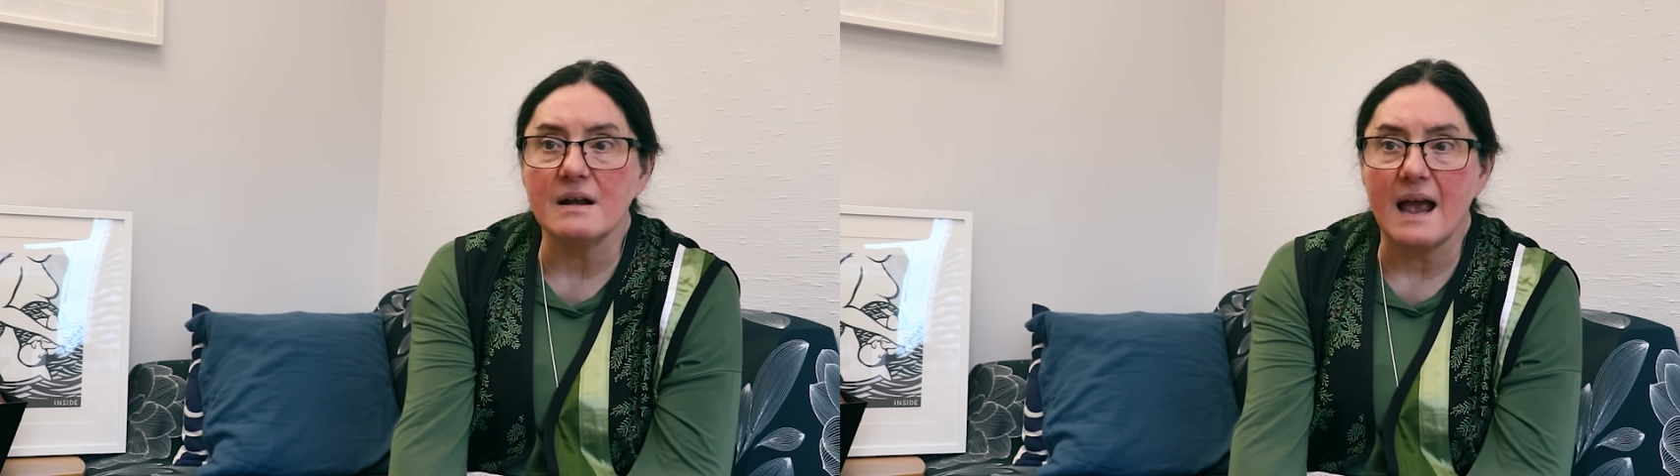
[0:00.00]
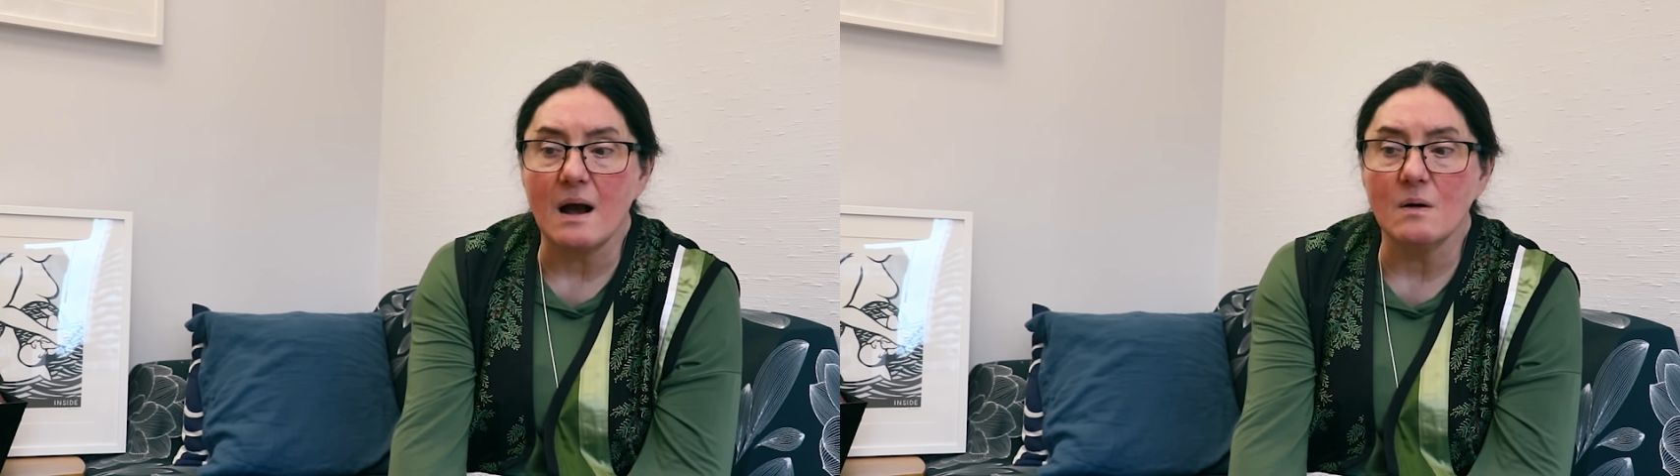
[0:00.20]

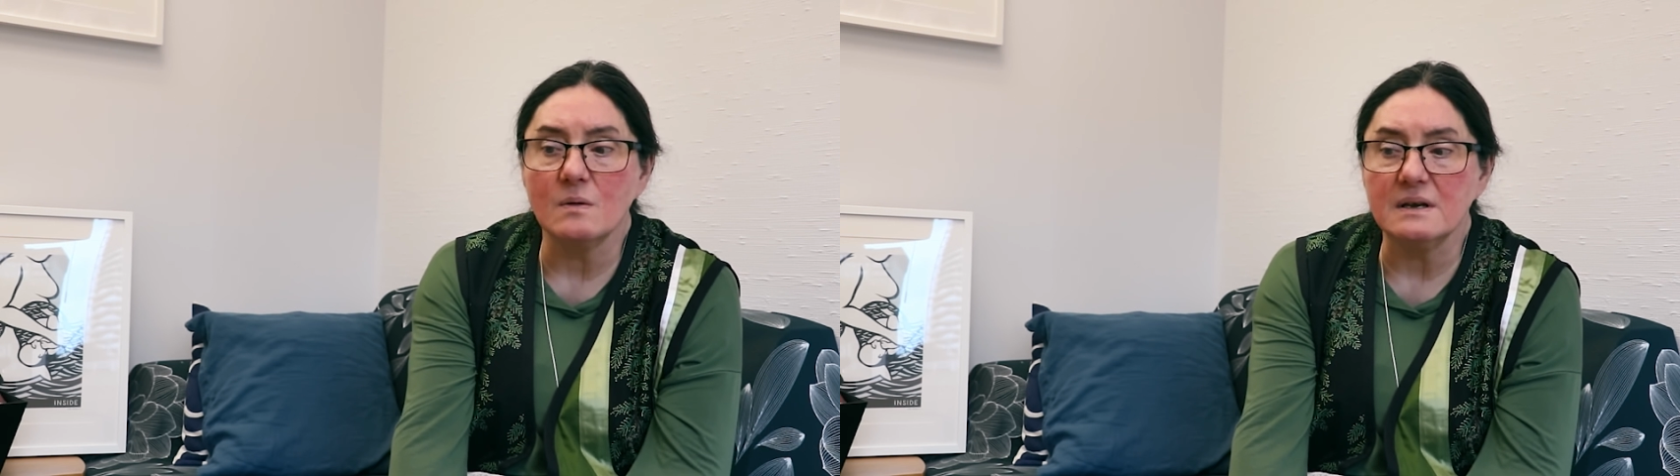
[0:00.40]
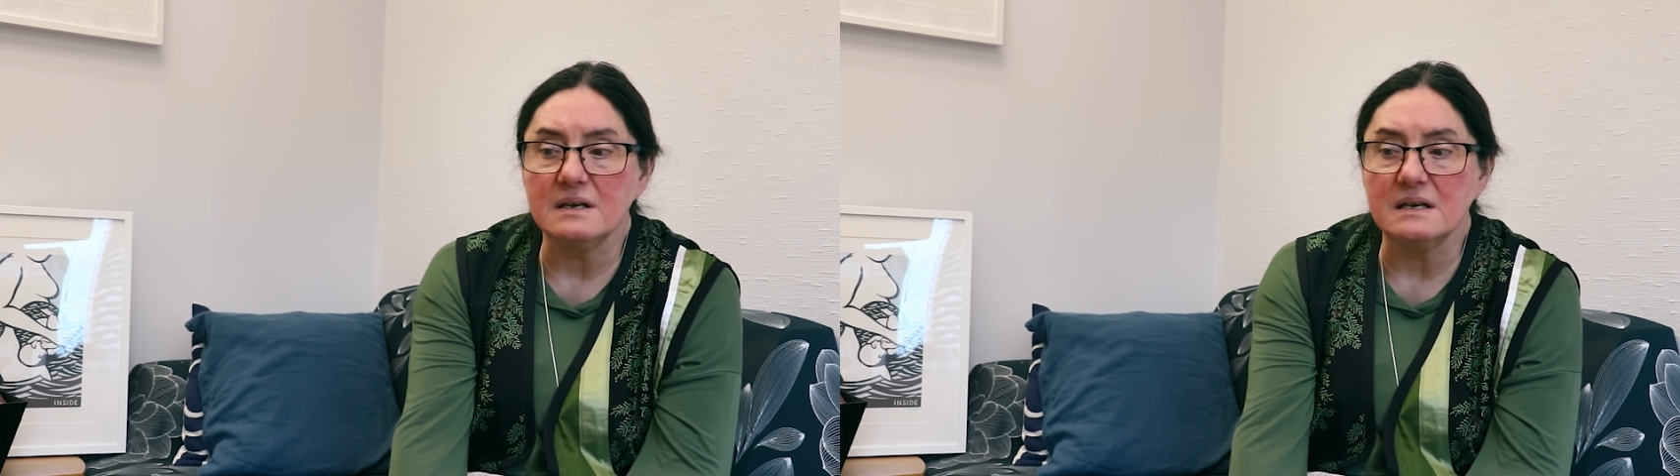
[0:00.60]

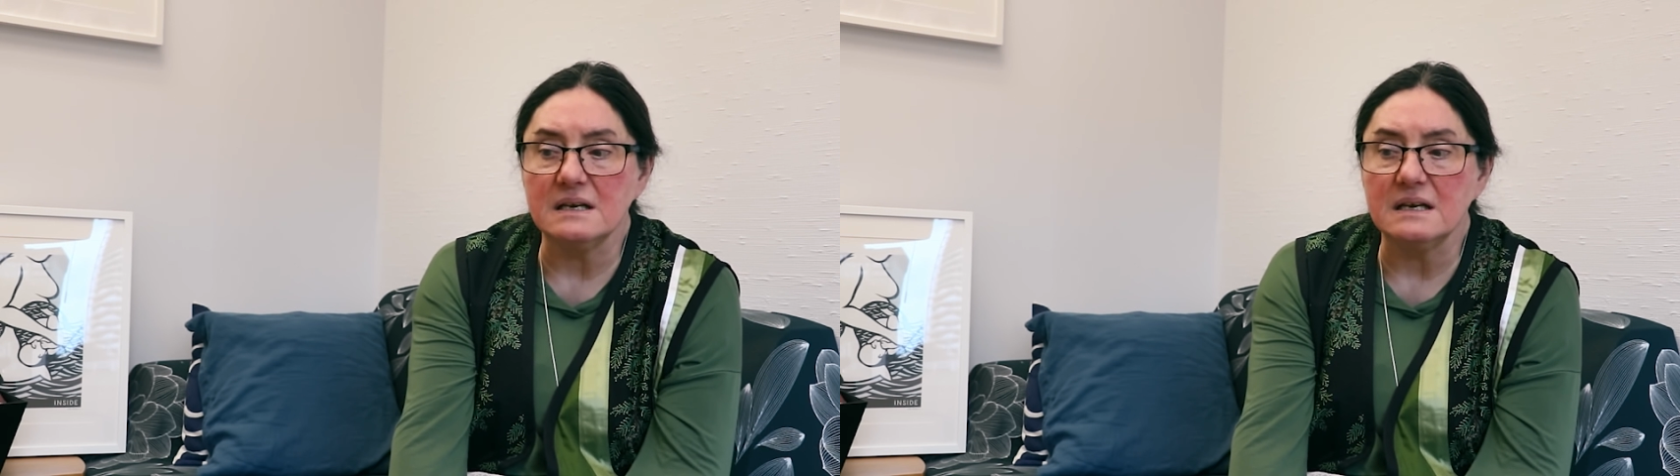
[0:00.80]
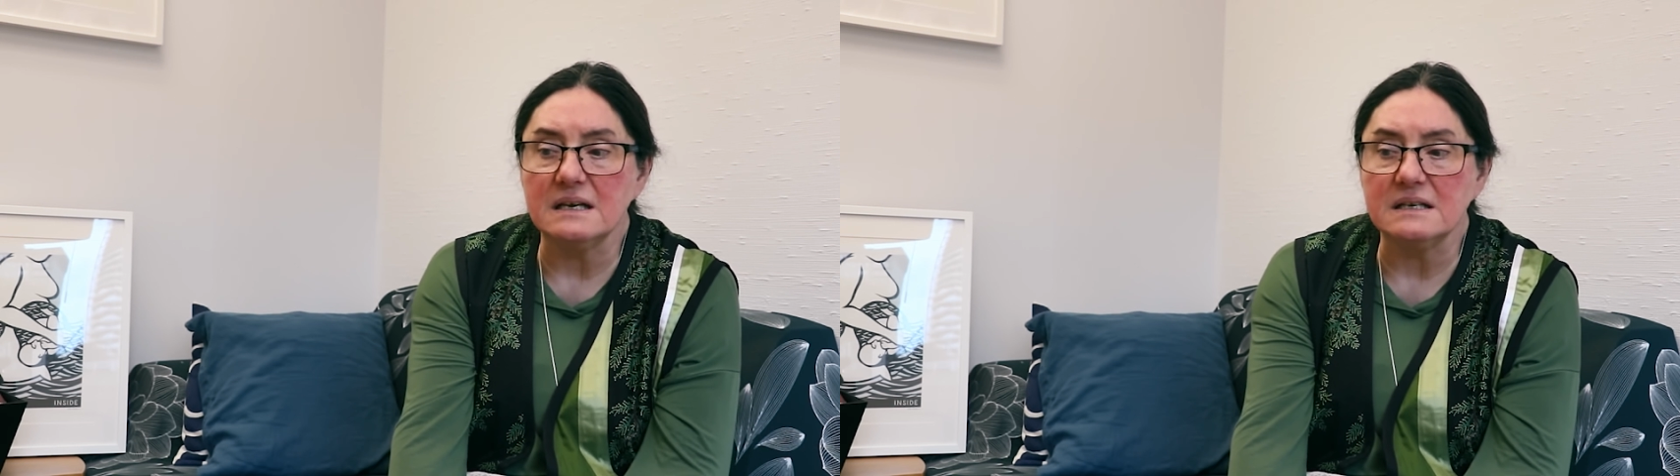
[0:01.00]
now
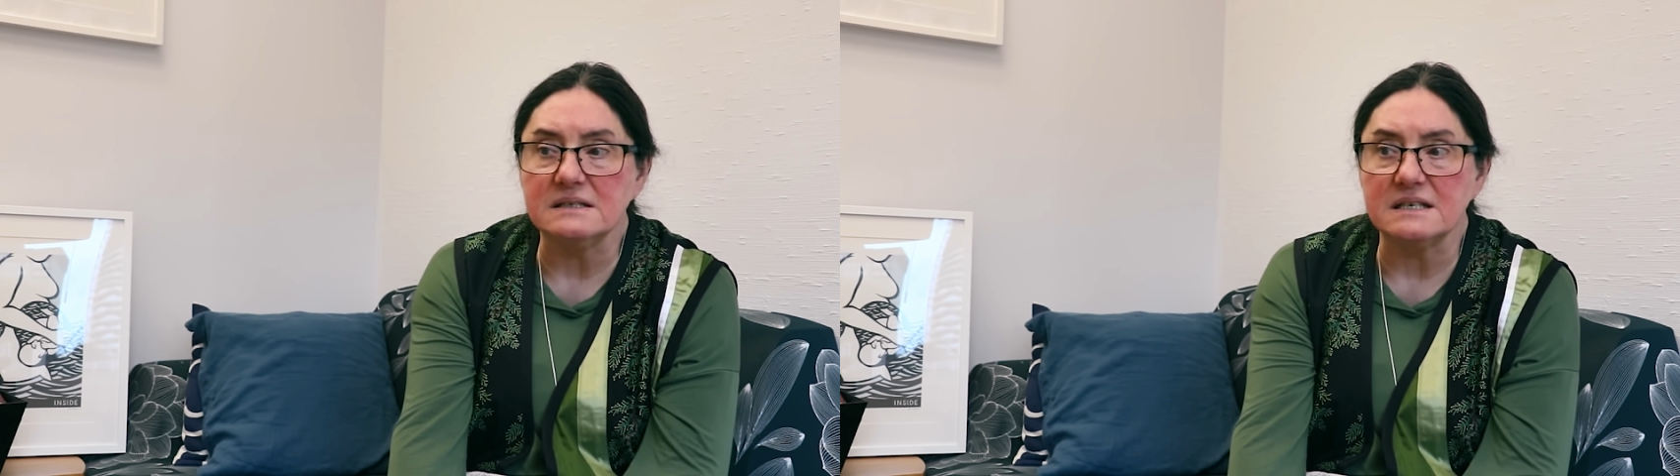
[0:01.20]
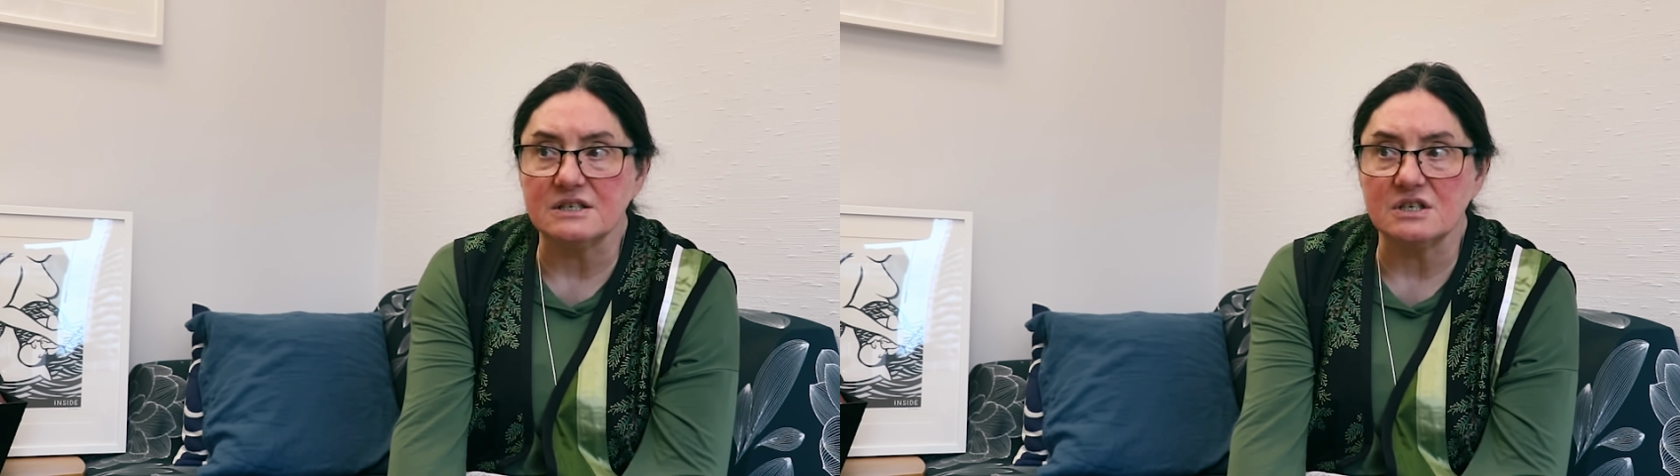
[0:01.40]

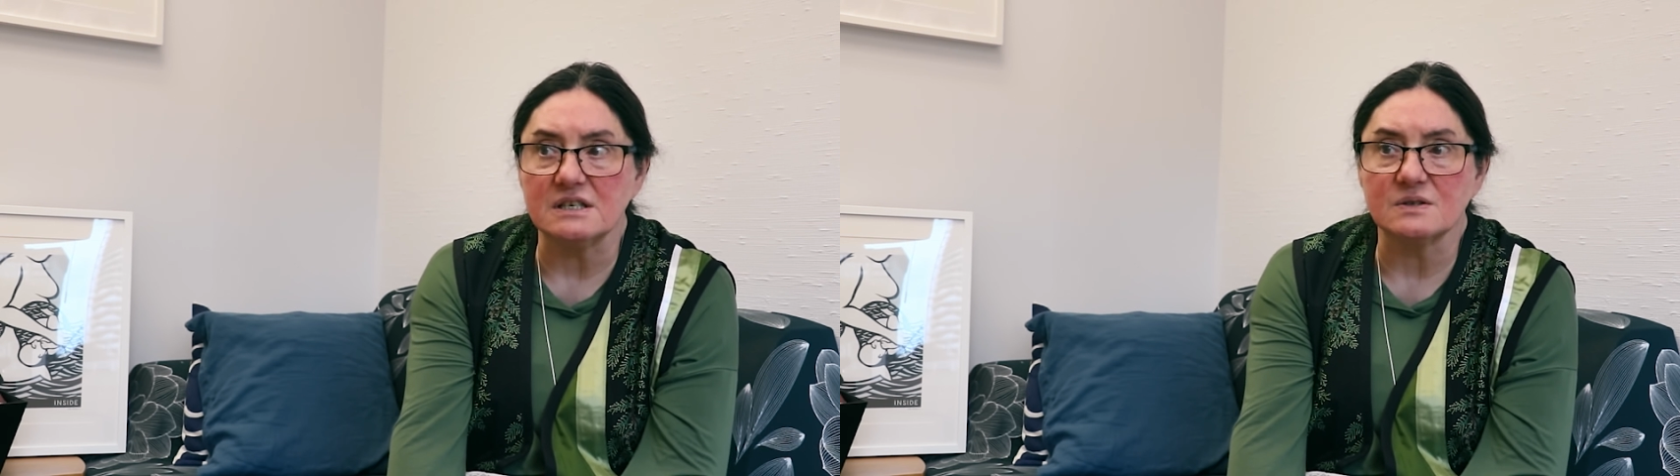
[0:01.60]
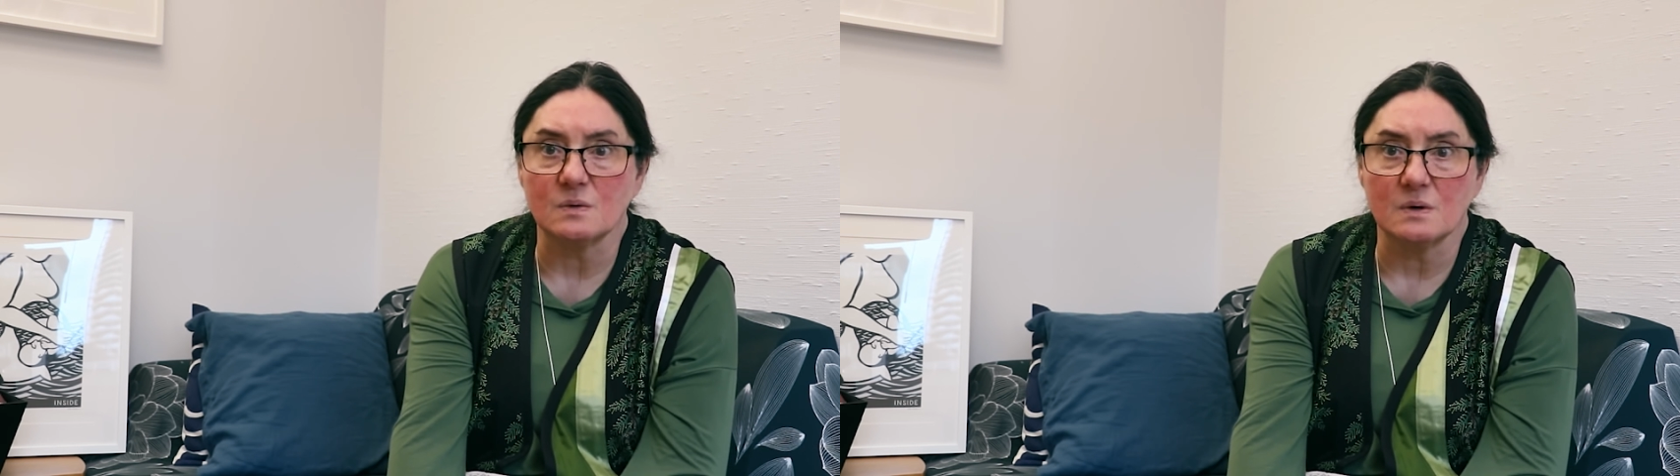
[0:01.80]
Indigenous